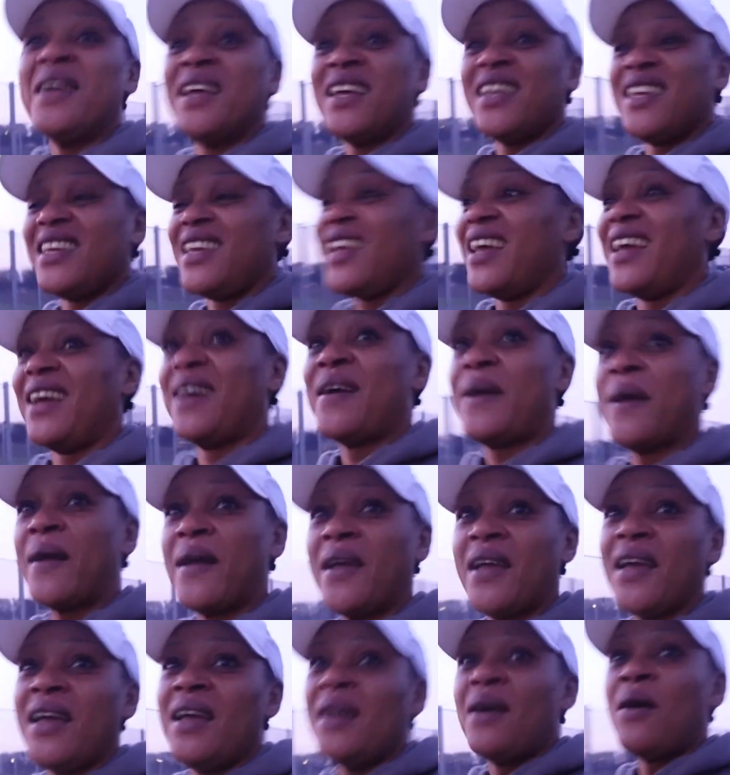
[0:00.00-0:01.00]
Yeah.
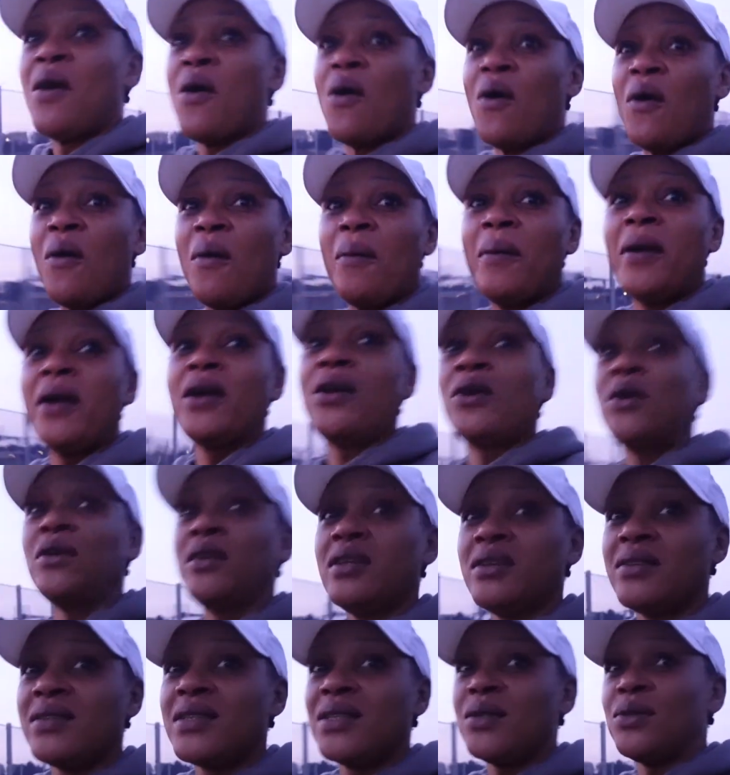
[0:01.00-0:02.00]
Oh my god,
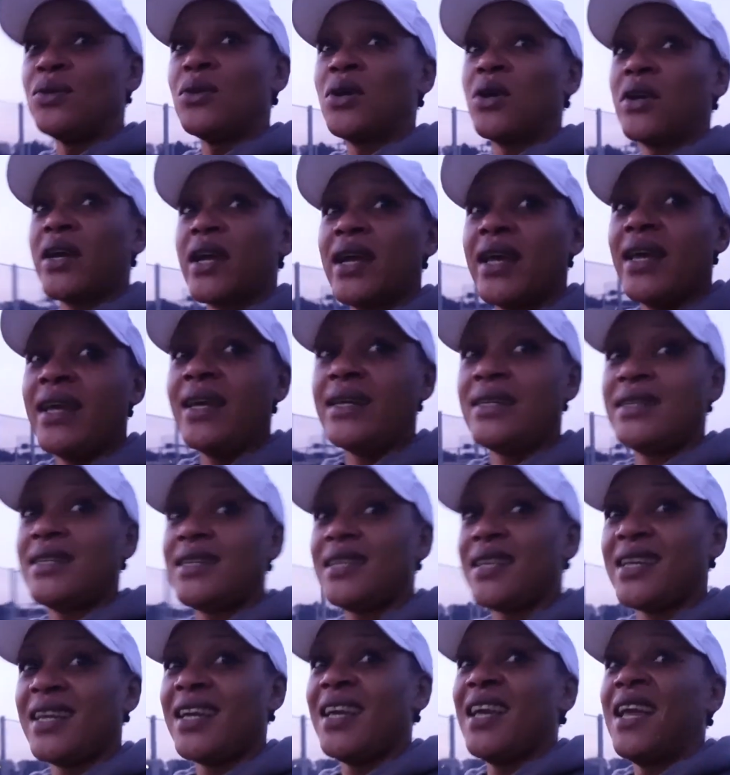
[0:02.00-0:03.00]
there's a dog ahead.
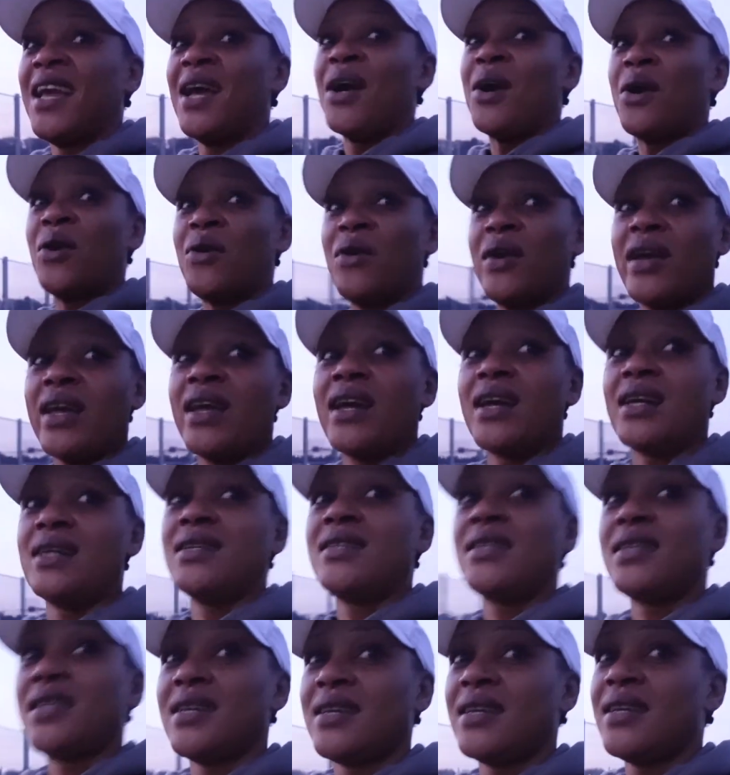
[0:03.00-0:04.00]
Alright
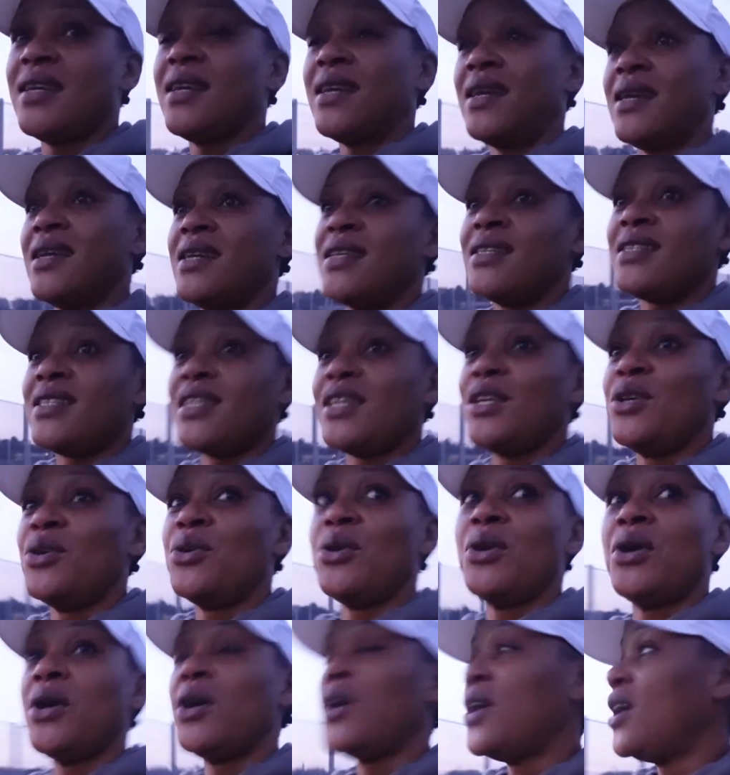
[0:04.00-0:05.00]
guys. See you.
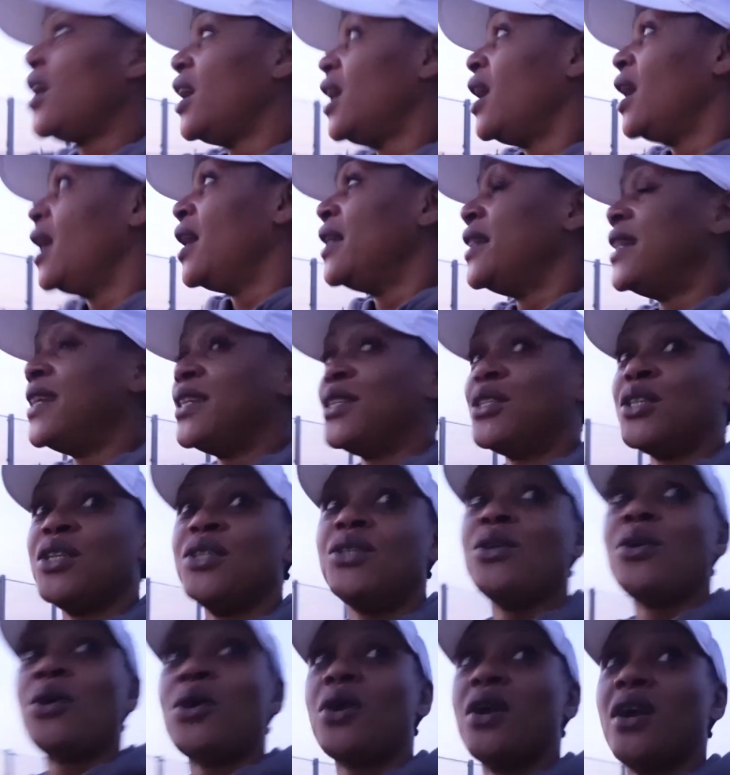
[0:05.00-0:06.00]
There's a
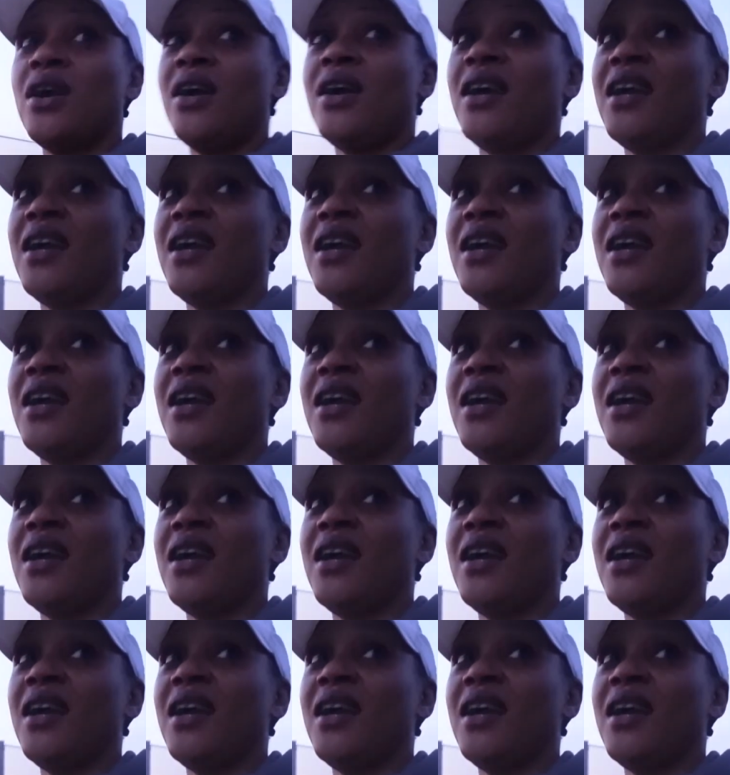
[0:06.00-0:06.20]
dog.